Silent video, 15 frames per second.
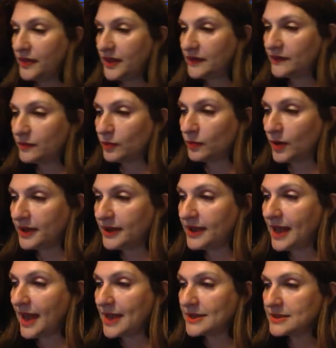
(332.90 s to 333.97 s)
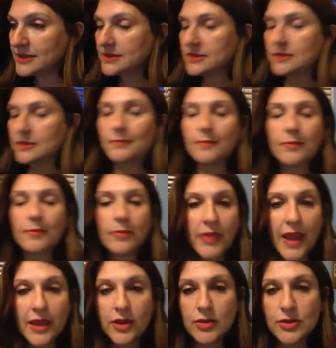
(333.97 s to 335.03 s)
This one, yes.
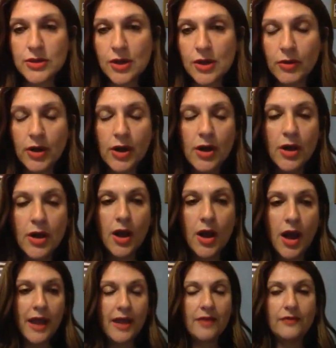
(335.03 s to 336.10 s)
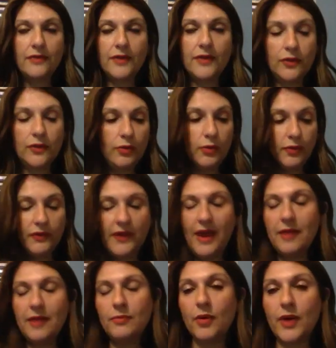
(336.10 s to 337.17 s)
Thank you, Sarah. I have
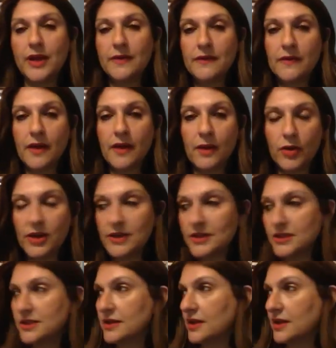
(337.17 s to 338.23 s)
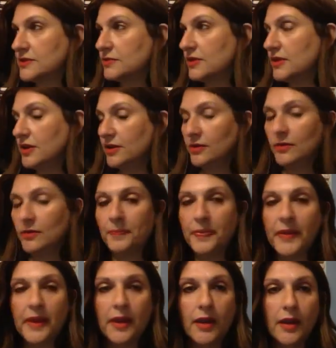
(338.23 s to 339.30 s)
10 points that I want to discuss with
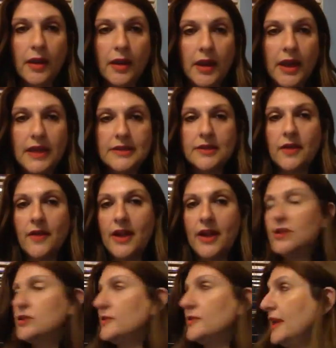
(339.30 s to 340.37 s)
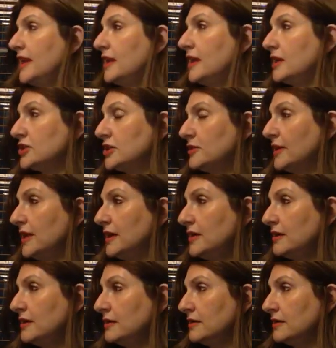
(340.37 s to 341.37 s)
you. Here, Sarah, I can do it here. Should I do it here?